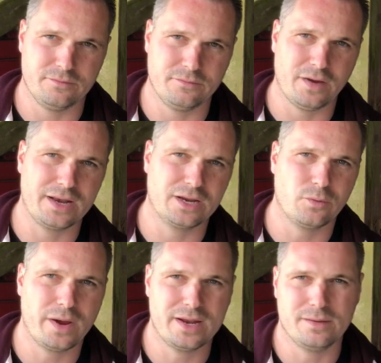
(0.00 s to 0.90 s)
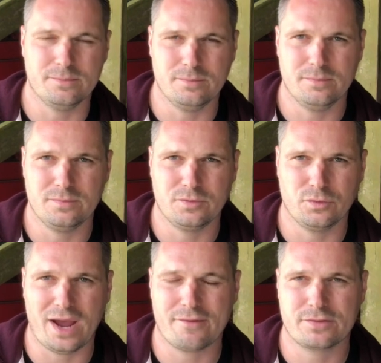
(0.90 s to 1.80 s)
finding a way to
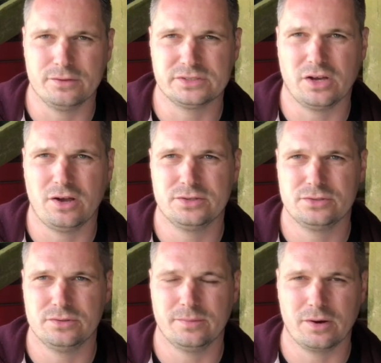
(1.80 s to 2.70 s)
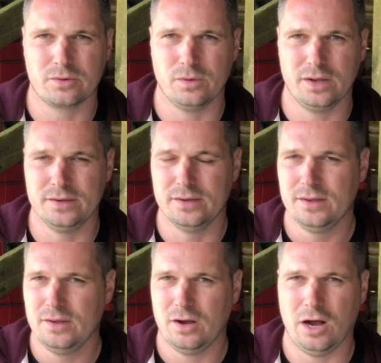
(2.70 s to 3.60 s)
graft those onto a Mark 1,
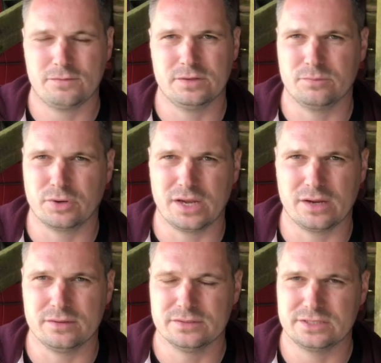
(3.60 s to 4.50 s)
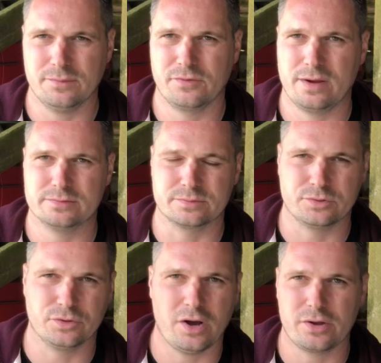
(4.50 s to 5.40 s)
often bringing subframes from
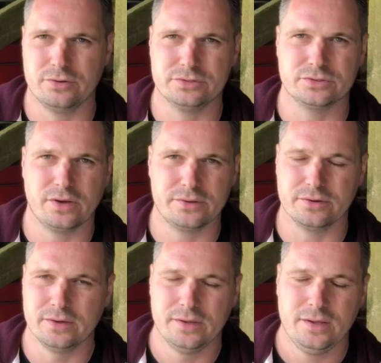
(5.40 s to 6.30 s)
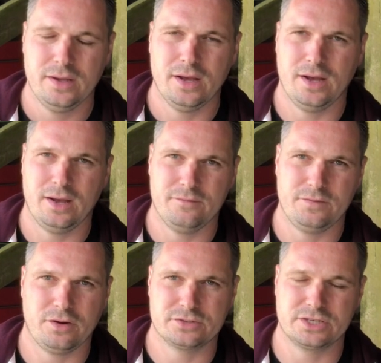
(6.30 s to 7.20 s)
Corrados or other
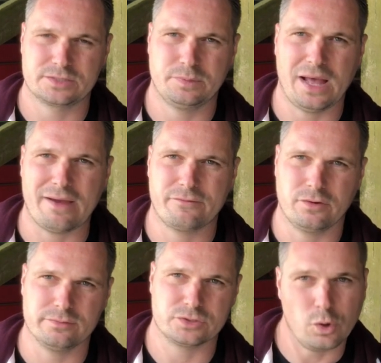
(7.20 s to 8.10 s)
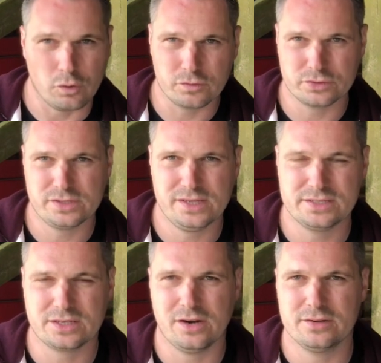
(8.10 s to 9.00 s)
VR6 platforms over to
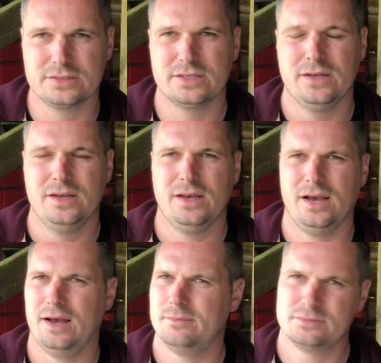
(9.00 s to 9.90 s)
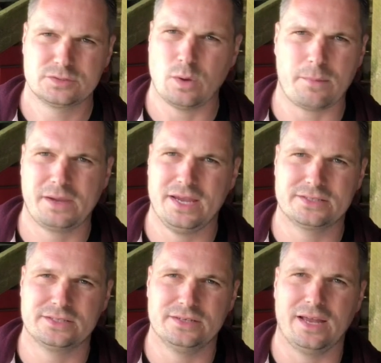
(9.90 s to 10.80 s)
these cars. Swap
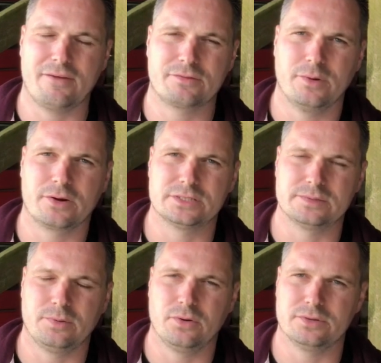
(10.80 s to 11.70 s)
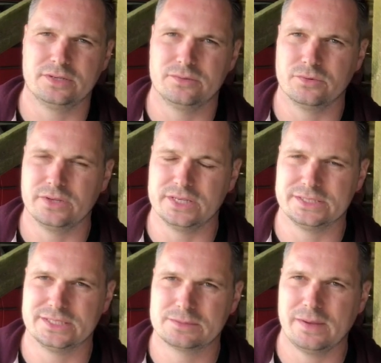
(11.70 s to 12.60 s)
kits and aftermarket support didn't really
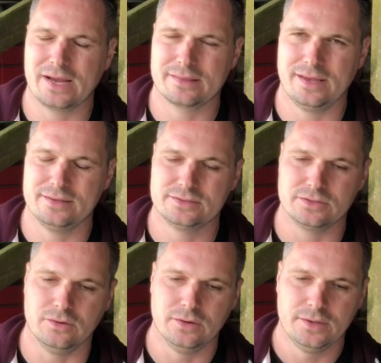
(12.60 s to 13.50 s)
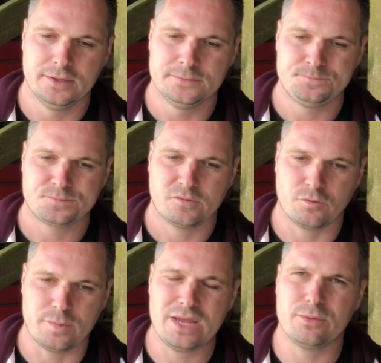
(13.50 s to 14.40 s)
exist back then, so
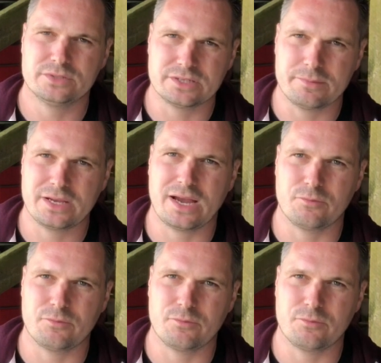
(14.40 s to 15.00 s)
for me it was something I